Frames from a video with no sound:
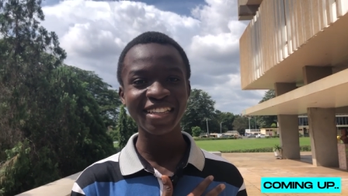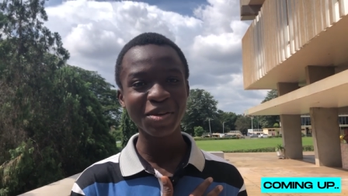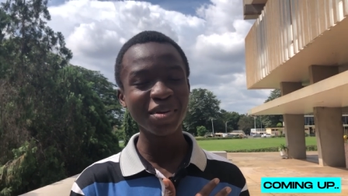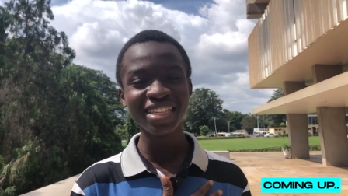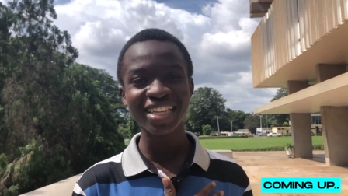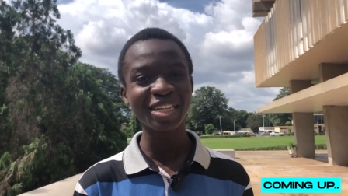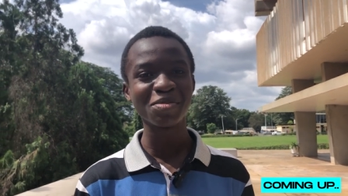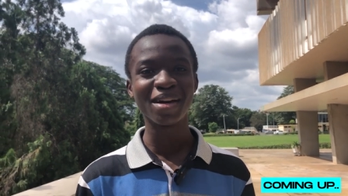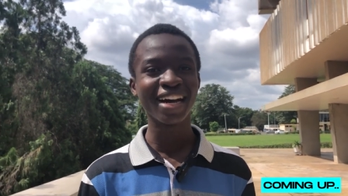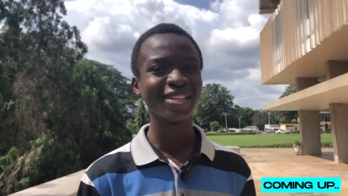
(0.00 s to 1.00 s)
mm. they really touch
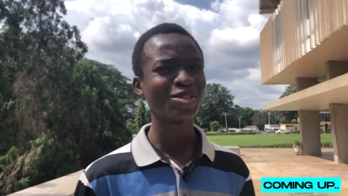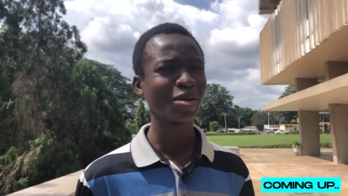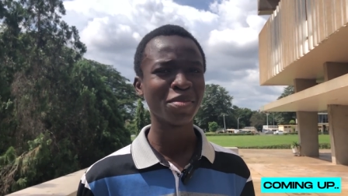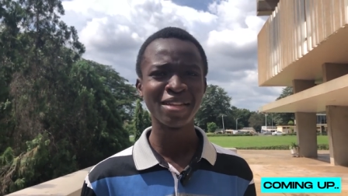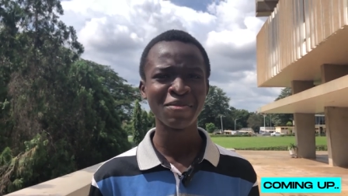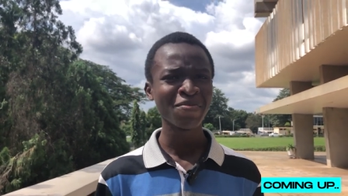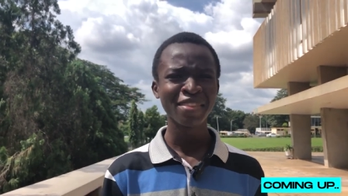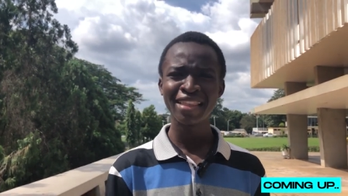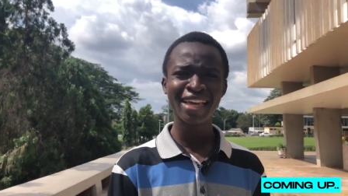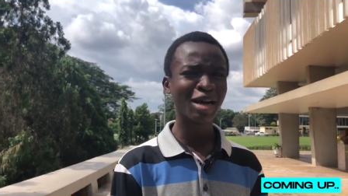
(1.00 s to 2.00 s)
my heart. So oh, I ah, mean, okay.
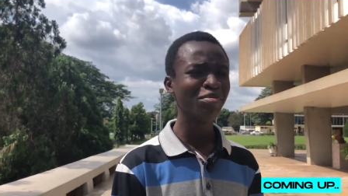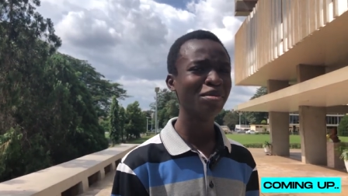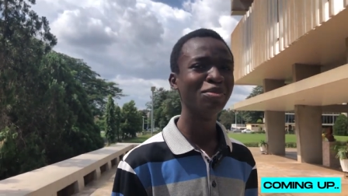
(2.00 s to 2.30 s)
they can't be